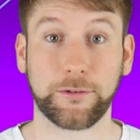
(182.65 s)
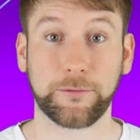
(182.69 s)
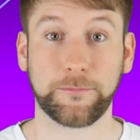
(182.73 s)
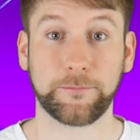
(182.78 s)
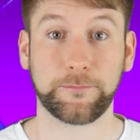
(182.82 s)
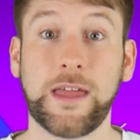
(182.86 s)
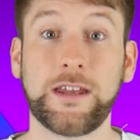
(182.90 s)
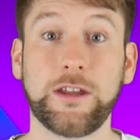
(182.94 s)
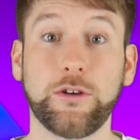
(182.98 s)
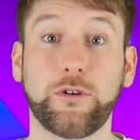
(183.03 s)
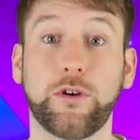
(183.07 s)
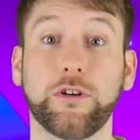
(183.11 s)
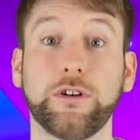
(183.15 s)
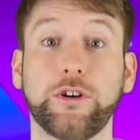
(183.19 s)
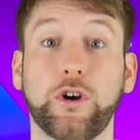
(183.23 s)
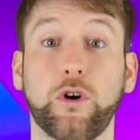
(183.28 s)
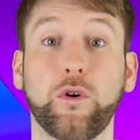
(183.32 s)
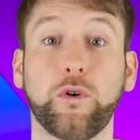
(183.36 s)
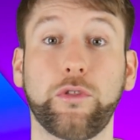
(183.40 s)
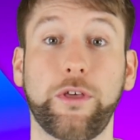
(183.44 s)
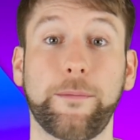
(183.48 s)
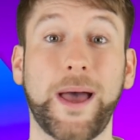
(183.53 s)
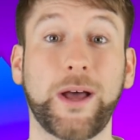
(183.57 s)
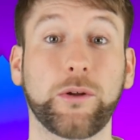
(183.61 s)
Then you can call
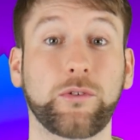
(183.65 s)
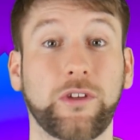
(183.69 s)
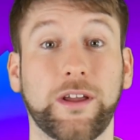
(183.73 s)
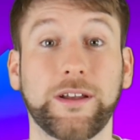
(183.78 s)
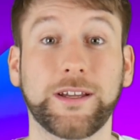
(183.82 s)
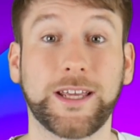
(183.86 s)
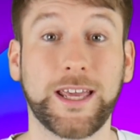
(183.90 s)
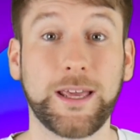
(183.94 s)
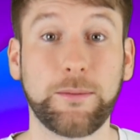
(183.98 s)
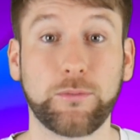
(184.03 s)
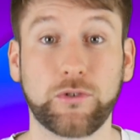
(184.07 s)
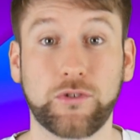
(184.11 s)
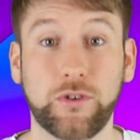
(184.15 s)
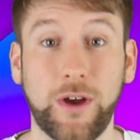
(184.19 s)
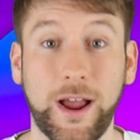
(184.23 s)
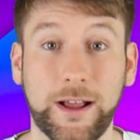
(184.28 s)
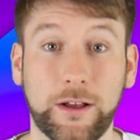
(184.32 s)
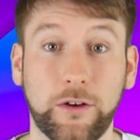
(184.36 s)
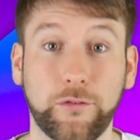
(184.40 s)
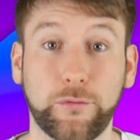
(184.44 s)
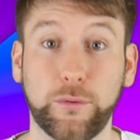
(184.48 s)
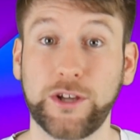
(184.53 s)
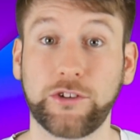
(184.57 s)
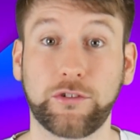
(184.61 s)
them out and keep track
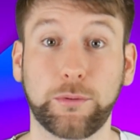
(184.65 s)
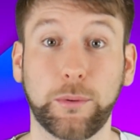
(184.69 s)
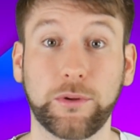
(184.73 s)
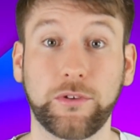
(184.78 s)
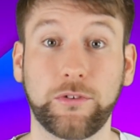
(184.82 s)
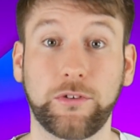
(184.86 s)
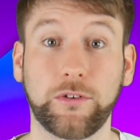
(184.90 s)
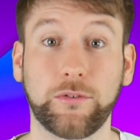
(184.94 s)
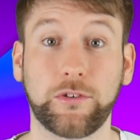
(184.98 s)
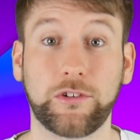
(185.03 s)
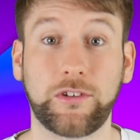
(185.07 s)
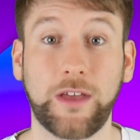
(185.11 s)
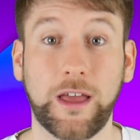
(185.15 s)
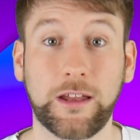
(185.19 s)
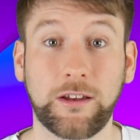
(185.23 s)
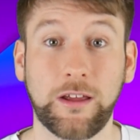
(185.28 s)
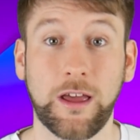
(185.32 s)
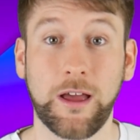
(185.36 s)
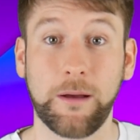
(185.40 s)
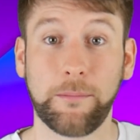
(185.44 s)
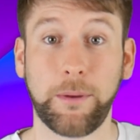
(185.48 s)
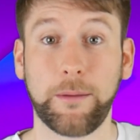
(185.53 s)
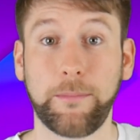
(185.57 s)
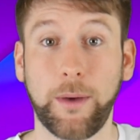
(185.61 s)
of which ones you've said
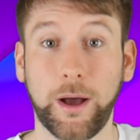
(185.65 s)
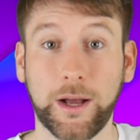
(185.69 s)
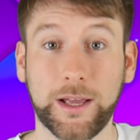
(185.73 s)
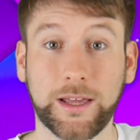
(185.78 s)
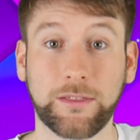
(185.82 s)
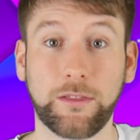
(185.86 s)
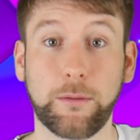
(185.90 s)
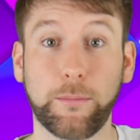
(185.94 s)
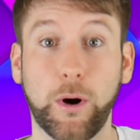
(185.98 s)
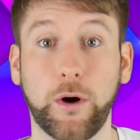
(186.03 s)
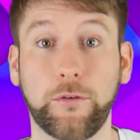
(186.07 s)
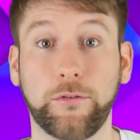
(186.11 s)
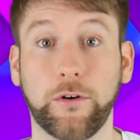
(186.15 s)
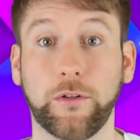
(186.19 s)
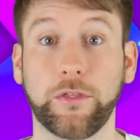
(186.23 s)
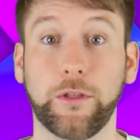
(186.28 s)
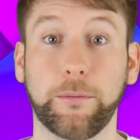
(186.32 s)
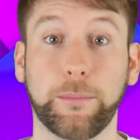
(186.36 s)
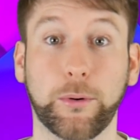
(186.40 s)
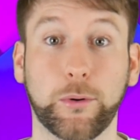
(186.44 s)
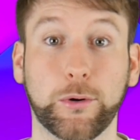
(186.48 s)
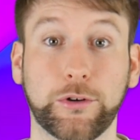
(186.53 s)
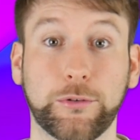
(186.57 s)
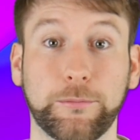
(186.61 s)
by marking them off on the
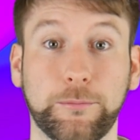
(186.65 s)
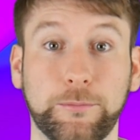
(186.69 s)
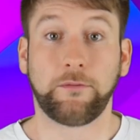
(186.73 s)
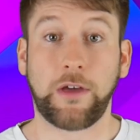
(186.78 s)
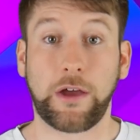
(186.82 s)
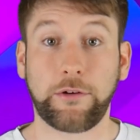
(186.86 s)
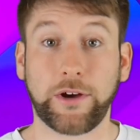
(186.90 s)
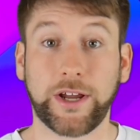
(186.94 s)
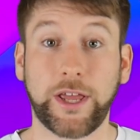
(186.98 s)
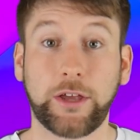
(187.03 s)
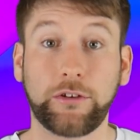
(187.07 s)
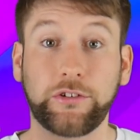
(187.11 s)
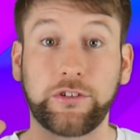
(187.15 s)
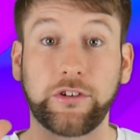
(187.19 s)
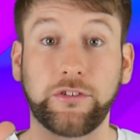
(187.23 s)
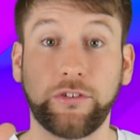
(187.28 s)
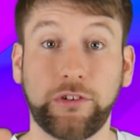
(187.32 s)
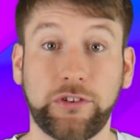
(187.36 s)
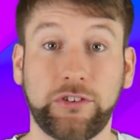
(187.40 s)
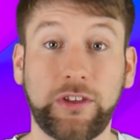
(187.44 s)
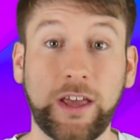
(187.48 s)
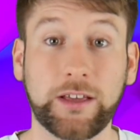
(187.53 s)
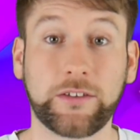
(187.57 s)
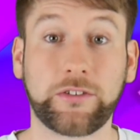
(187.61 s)
board. Variation
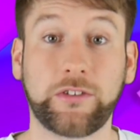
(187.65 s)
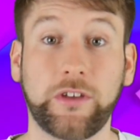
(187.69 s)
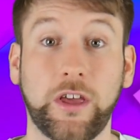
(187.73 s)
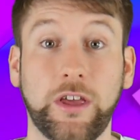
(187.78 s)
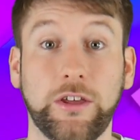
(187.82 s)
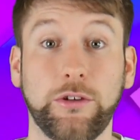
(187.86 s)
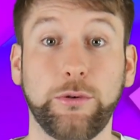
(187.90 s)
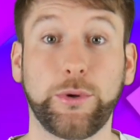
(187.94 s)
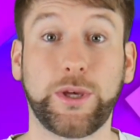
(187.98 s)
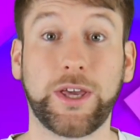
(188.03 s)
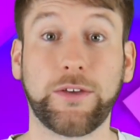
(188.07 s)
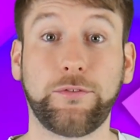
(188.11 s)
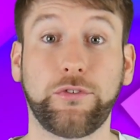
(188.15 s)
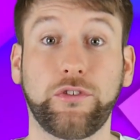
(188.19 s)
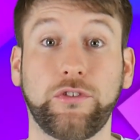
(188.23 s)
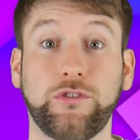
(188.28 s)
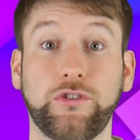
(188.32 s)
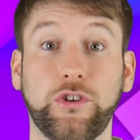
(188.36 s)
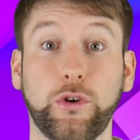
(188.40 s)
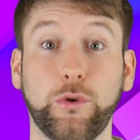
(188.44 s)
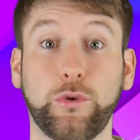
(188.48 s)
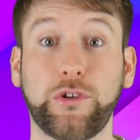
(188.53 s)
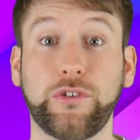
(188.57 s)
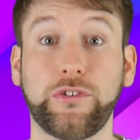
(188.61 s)
6, you give
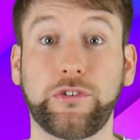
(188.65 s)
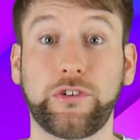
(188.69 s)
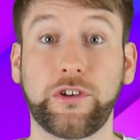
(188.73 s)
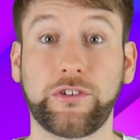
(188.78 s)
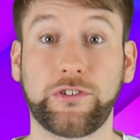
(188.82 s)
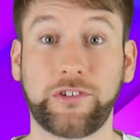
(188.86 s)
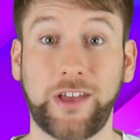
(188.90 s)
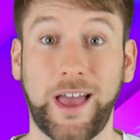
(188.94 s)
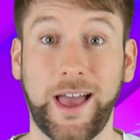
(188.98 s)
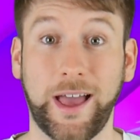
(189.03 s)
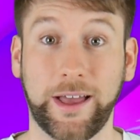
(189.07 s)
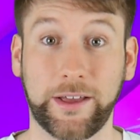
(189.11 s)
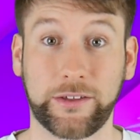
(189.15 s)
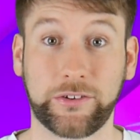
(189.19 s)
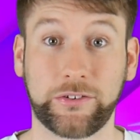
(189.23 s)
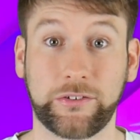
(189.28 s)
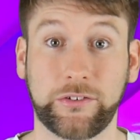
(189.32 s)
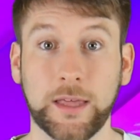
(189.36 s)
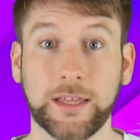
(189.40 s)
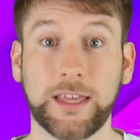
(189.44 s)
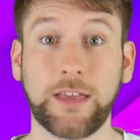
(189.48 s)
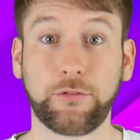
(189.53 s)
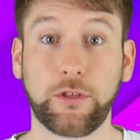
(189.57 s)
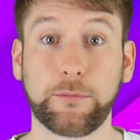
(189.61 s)
students a
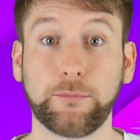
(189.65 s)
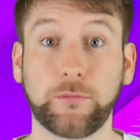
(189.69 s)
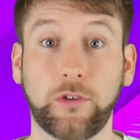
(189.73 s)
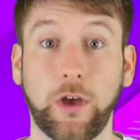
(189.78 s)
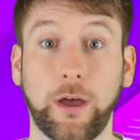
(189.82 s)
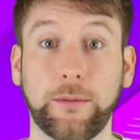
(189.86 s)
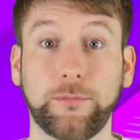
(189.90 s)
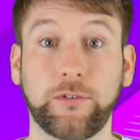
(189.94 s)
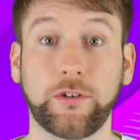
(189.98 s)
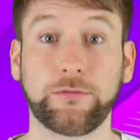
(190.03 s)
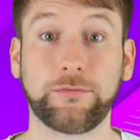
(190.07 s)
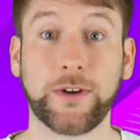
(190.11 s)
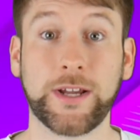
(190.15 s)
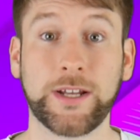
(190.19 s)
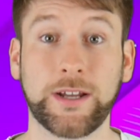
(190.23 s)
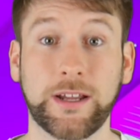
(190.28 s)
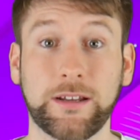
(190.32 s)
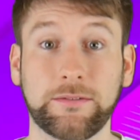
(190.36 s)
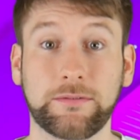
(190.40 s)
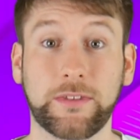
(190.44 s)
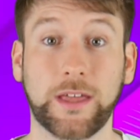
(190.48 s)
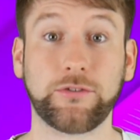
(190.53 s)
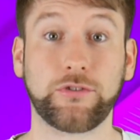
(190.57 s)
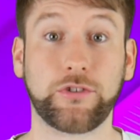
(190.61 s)
text. Give them time to read it,
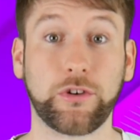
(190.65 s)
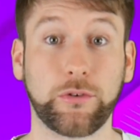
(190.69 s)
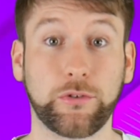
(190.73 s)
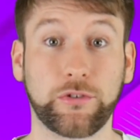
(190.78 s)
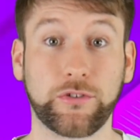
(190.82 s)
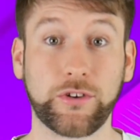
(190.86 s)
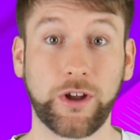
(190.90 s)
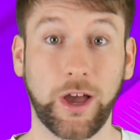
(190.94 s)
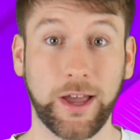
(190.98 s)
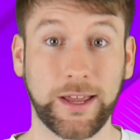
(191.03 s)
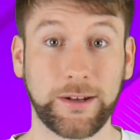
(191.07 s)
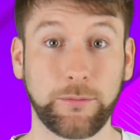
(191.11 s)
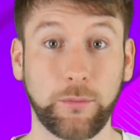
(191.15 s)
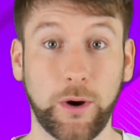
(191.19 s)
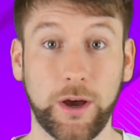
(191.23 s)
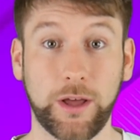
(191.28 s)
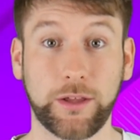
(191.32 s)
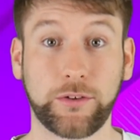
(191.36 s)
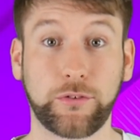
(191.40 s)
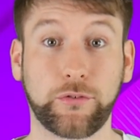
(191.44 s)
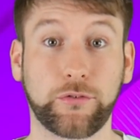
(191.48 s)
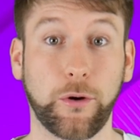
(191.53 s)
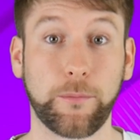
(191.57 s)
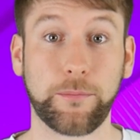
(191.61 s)
then choose 9
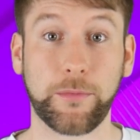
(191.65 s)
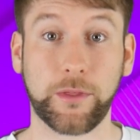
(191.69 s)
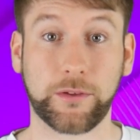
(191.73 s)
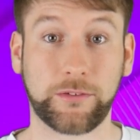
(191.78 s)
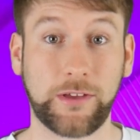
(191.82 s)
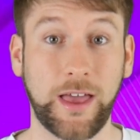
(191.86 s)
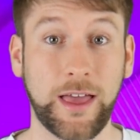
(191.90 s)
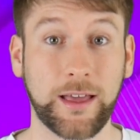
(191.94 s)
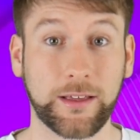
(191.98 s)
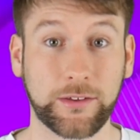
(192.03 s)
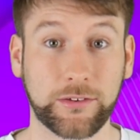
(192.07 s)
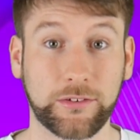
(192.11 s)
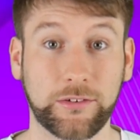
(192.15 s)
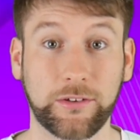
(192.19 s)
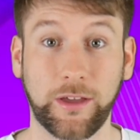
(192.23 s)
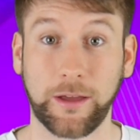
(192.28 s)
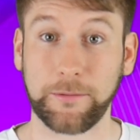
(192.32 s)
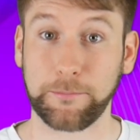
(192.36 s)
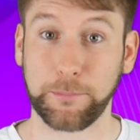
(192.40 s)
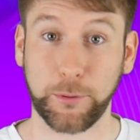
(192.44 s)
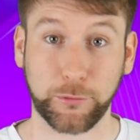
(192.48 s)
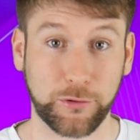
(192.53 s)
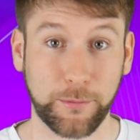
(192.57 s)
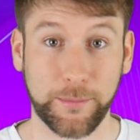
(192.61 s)
words from the text
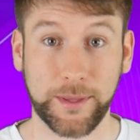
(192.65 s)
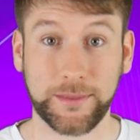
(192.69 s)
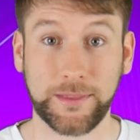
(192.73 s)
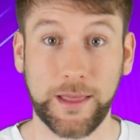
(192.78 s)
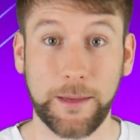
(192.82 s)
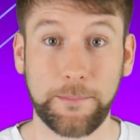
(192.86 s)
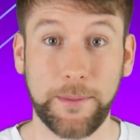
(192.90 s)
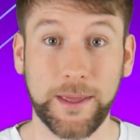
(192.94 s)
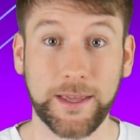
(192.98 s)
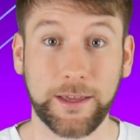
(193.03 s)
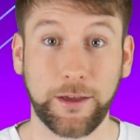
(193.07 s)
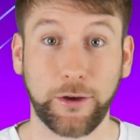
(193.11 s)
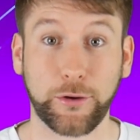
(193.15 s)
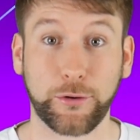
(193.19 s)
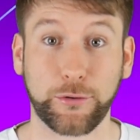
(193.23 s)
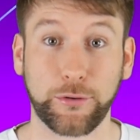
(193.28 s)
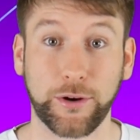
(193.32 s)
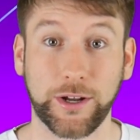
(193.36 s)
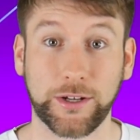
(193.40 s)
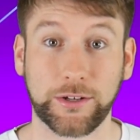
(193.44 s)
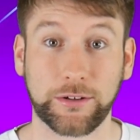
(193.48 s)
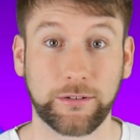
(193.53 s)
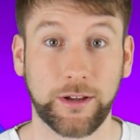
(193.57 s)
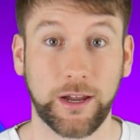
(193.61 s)
and put them in their bingo
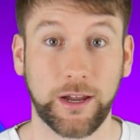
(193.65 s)
grid.